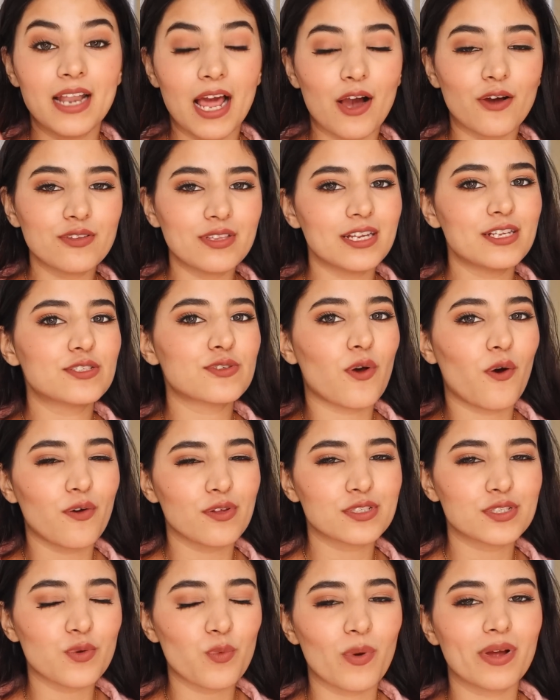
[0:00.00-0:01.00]
Now there is
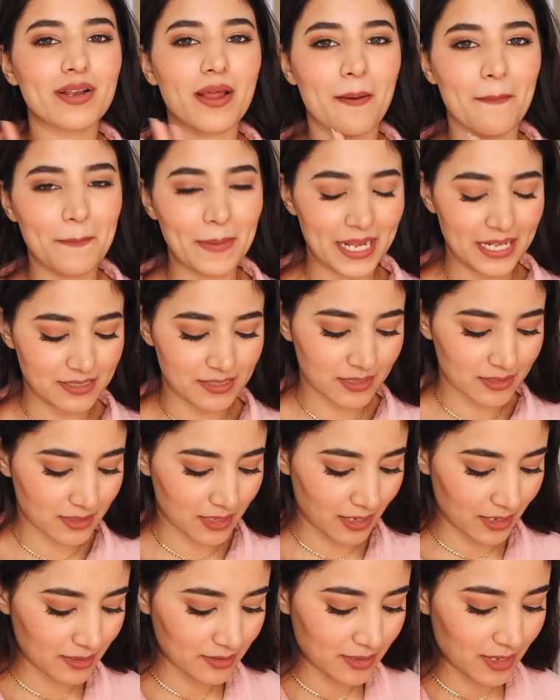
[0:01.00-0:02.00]
also one amazing
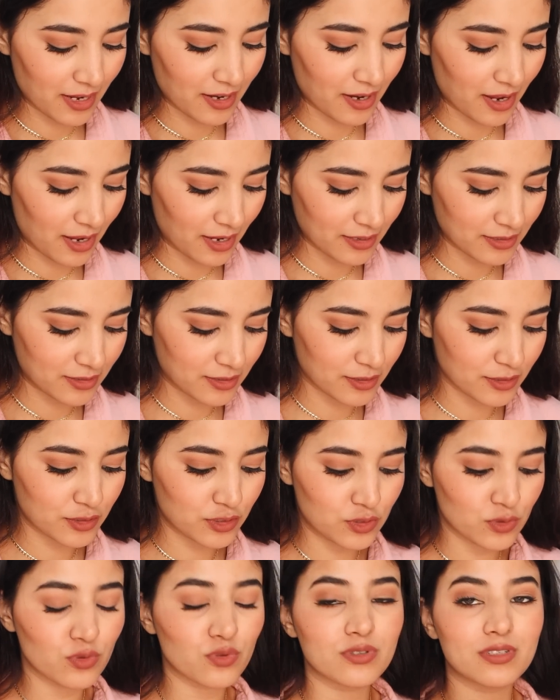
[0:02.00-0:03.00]
thing. There are
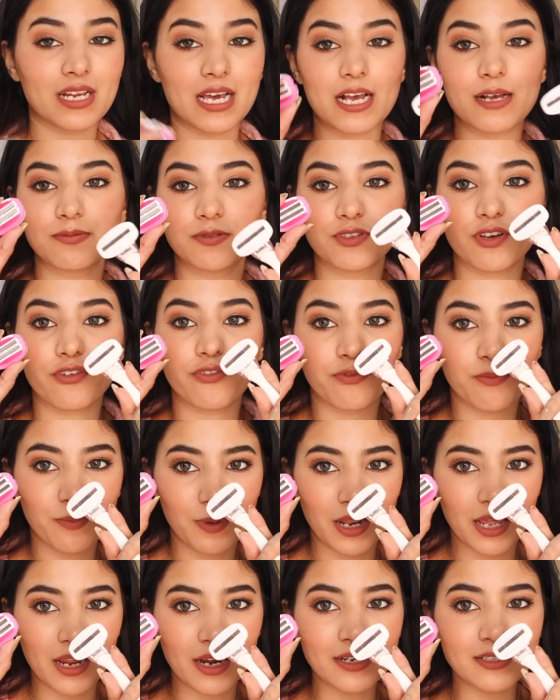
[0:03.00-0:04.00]
two types of
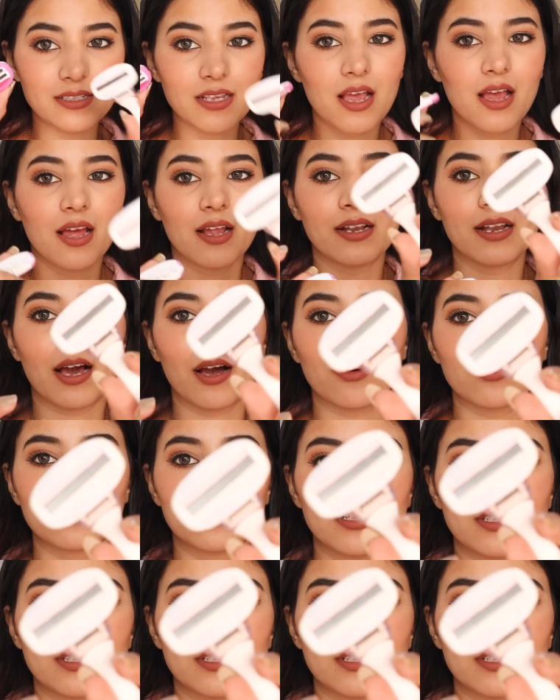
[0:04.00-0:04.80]
blades. Now